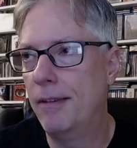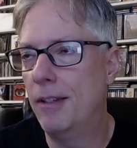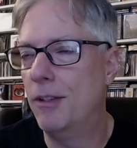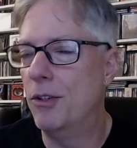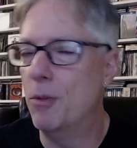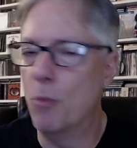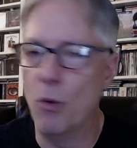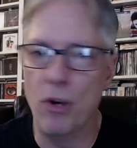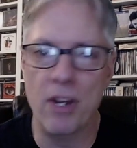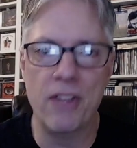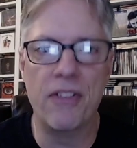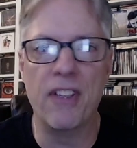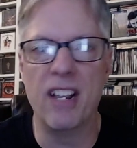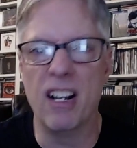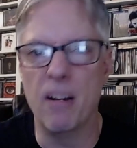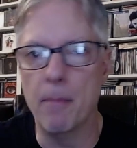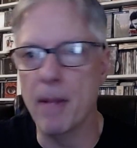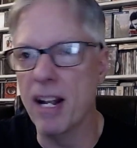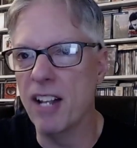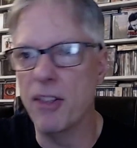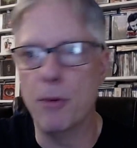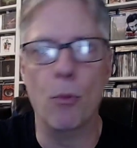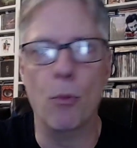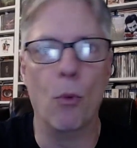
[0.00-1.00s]
The more you think
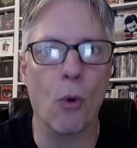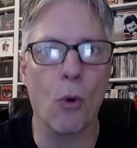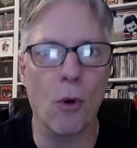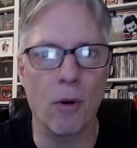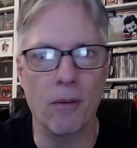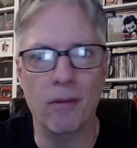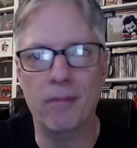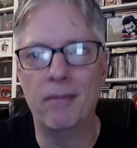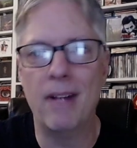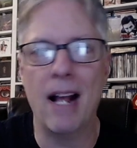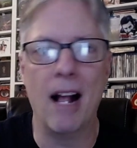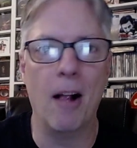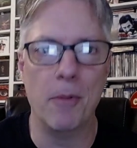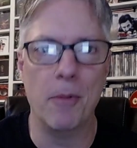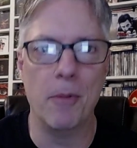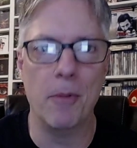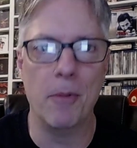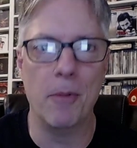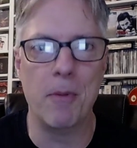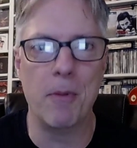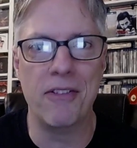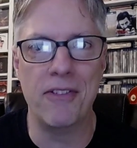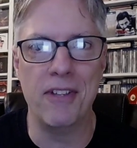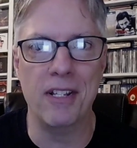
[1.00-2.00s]
about it, the more albums
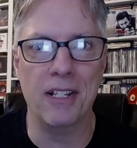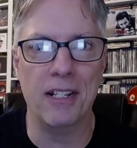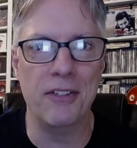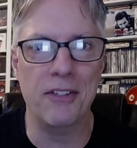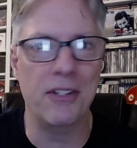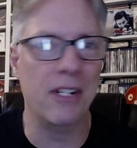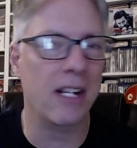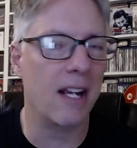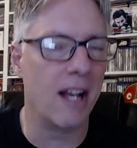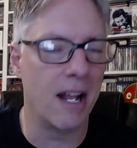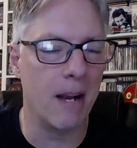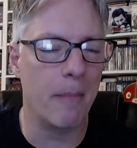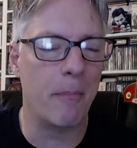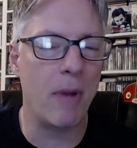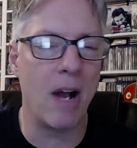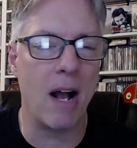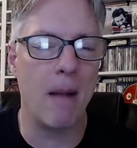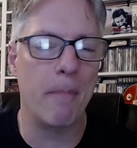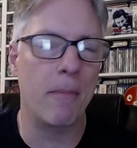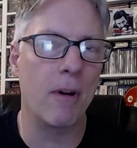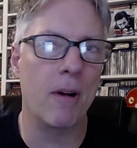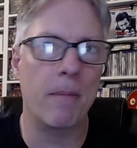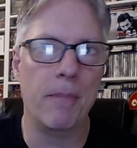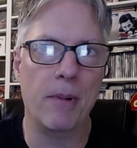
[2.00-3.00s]
by Thin Lizzy kind of
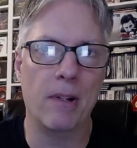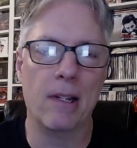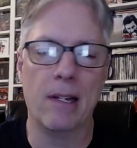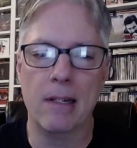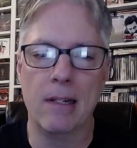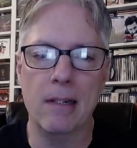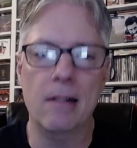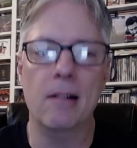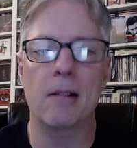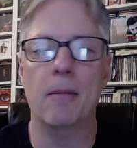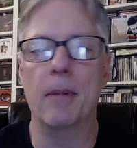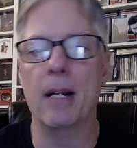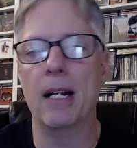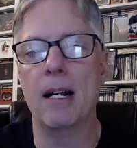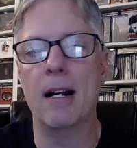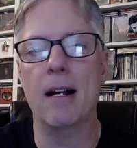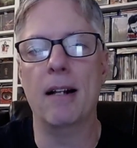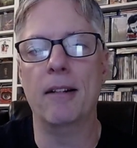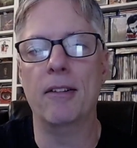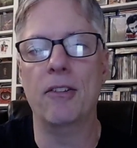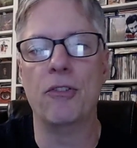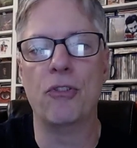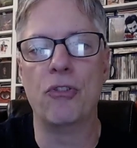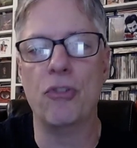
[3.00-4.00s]
pop up. You're like, oh my
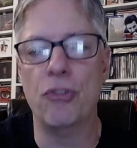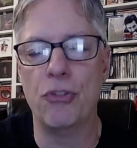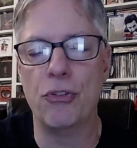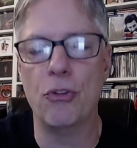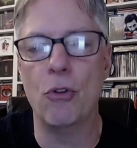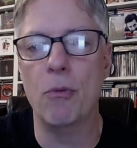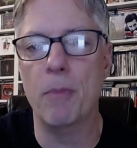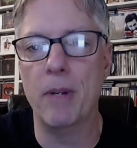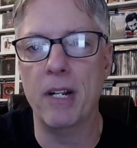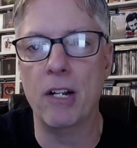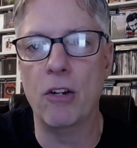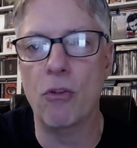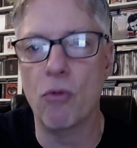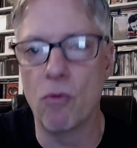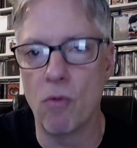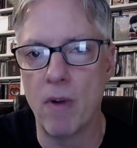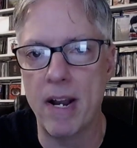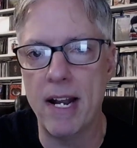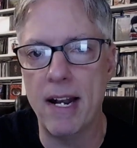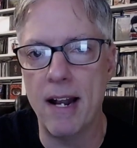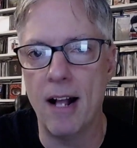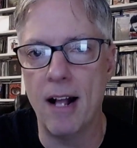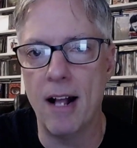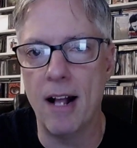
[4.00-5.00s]
God, there's just so many
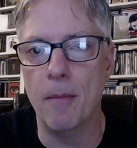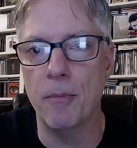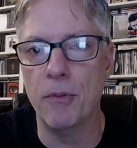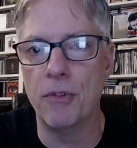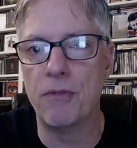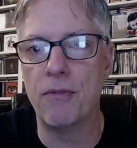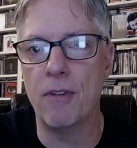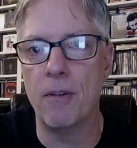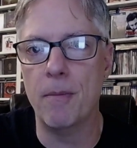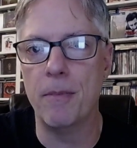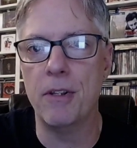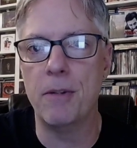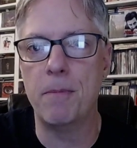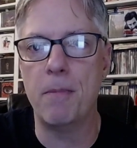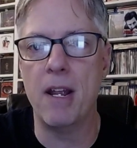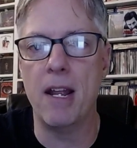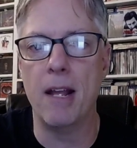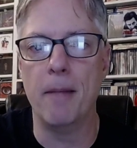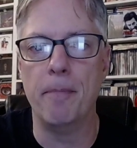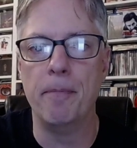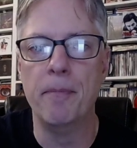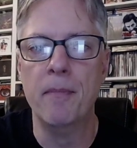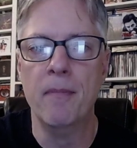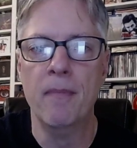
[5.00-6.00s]
great albums from this
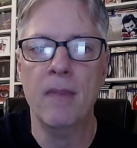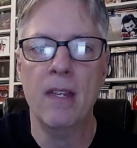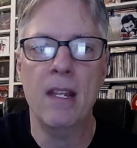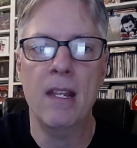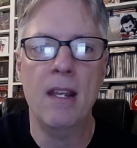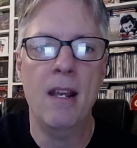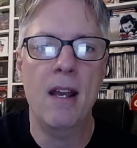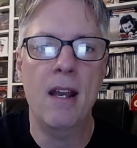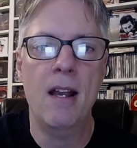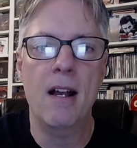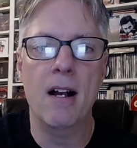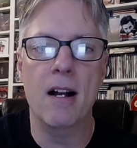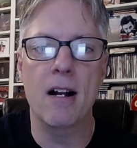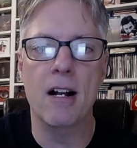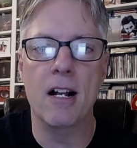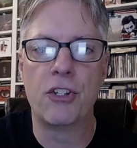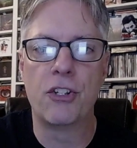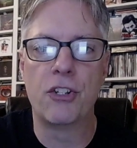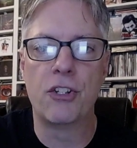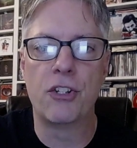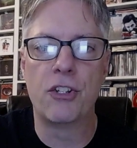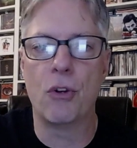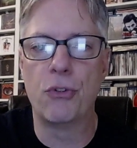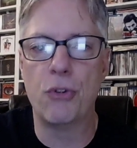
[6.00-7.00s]
band. It
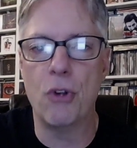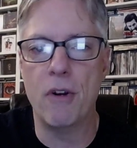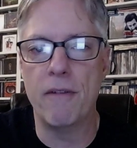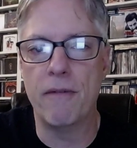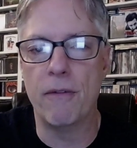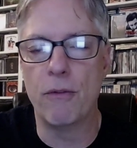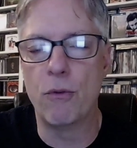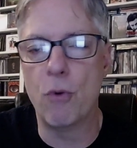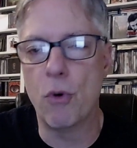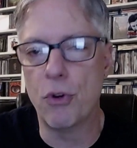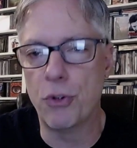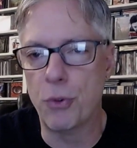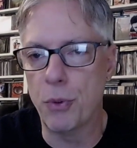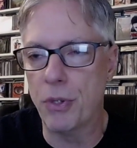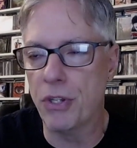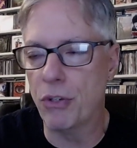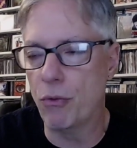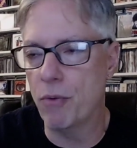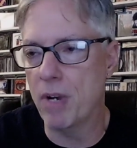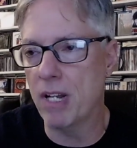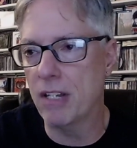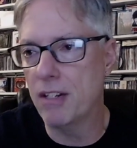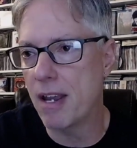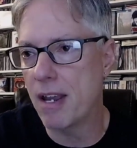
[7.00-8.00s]
starts off, of course, with the
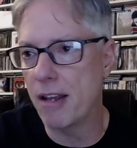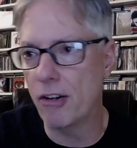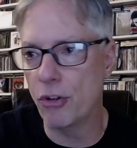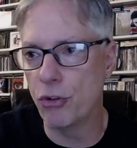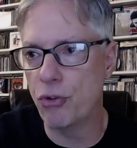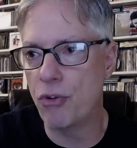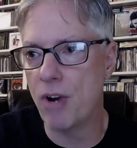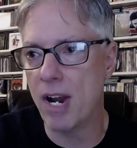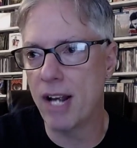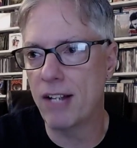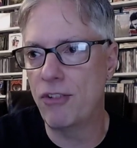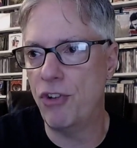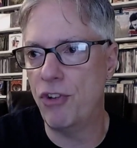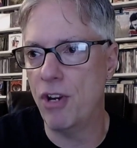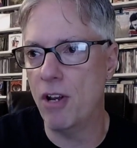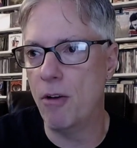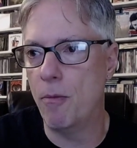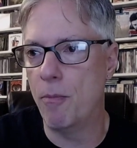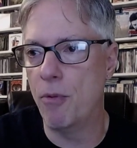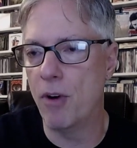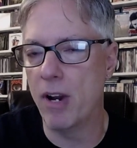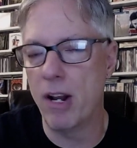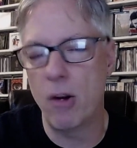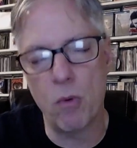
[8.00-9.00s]
great title track,
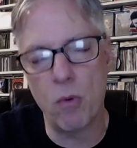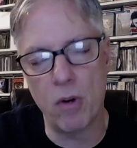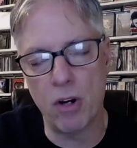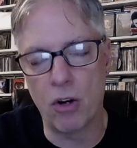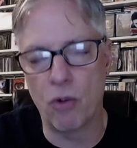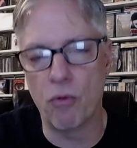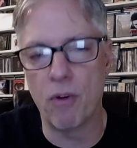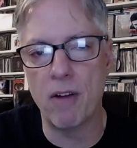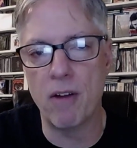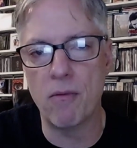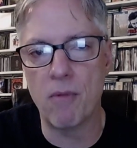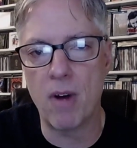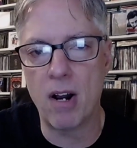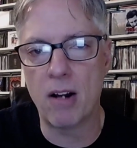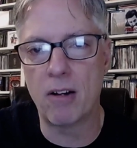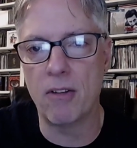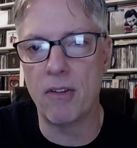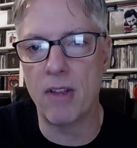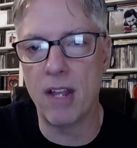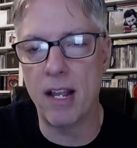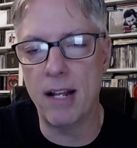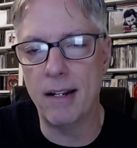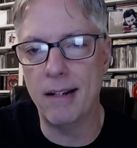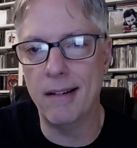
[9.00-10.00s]
Jailbreak. What a great rocker
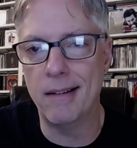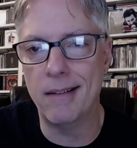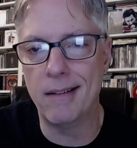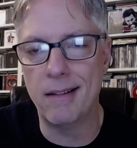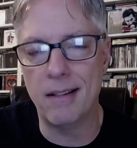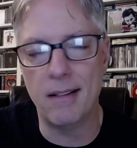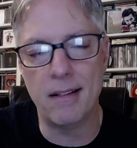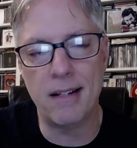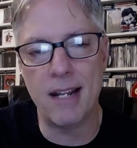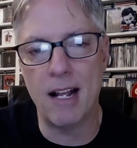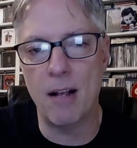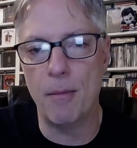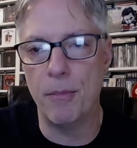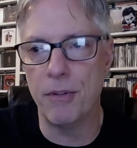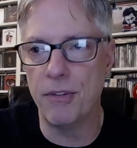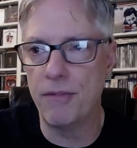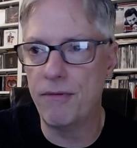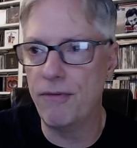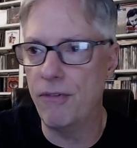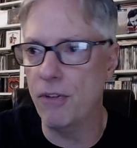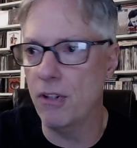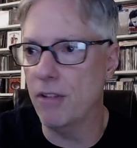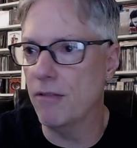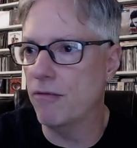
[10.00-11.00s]
that is. This album is
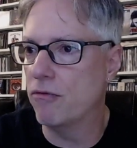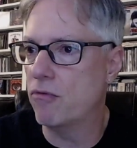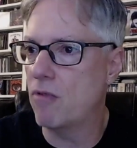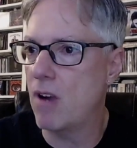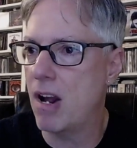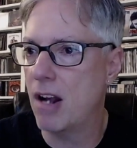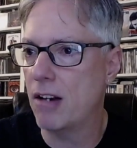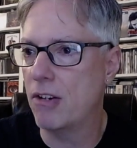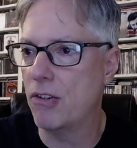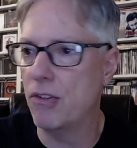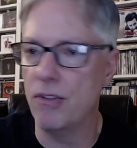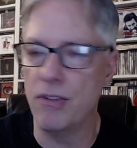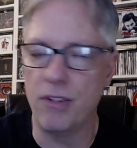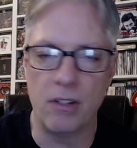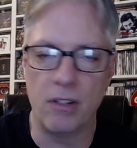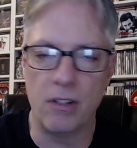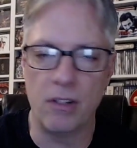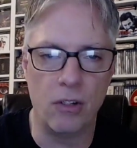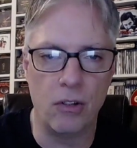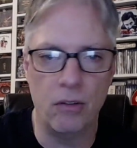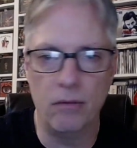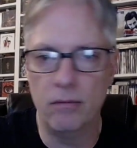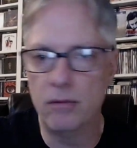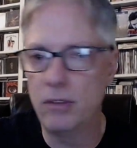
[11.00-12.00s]
full of rockers and
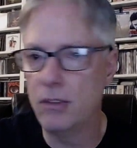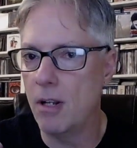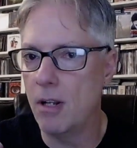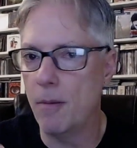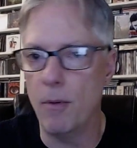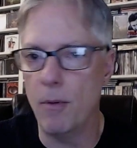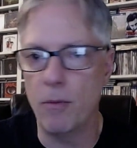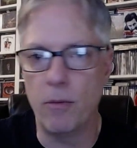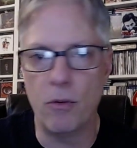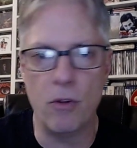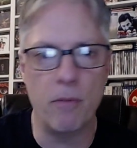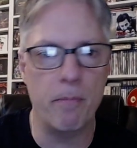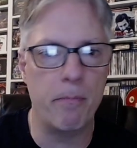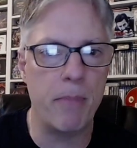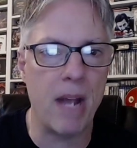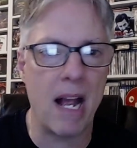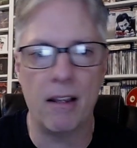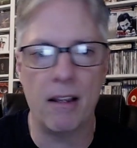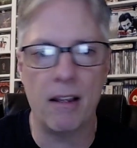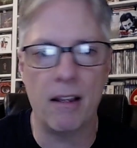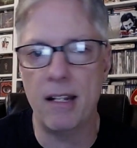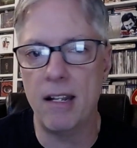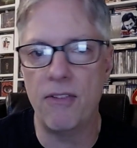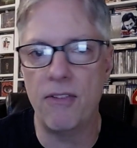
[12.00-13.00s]
a couple of good
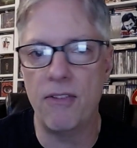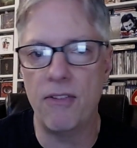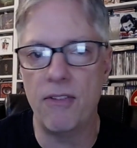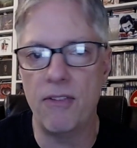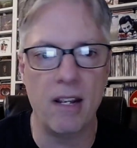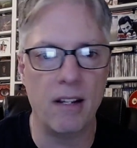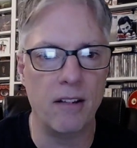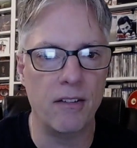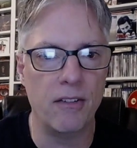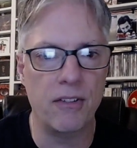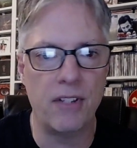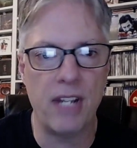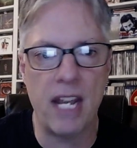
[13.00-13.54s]
ballady things.